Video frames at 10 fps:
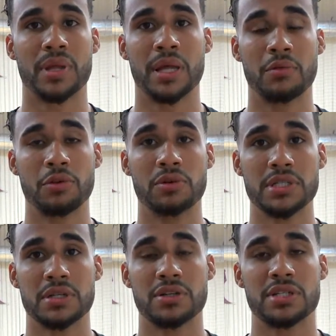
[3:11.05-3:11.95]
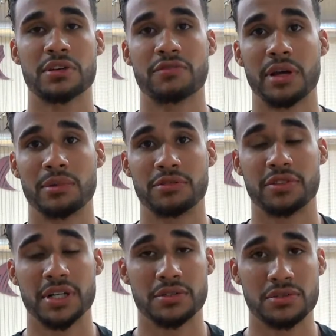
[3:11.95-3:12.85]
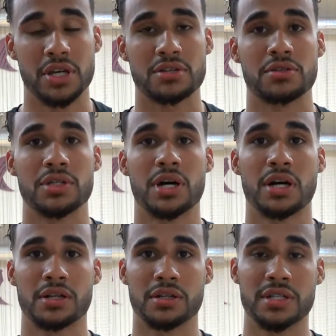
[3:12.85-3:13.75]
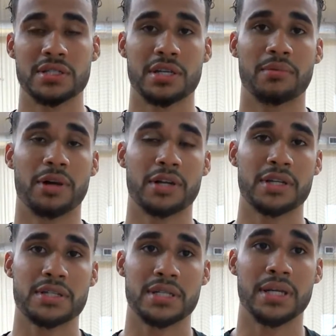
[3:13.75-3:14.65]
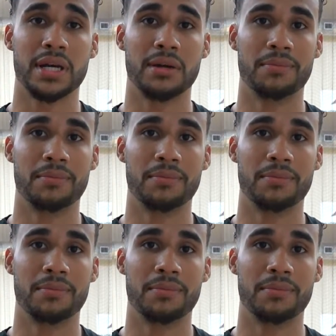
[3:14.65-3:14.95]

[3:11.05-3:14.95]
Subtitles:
and we went to go see a family friend who's also a doctor in San Marcos, and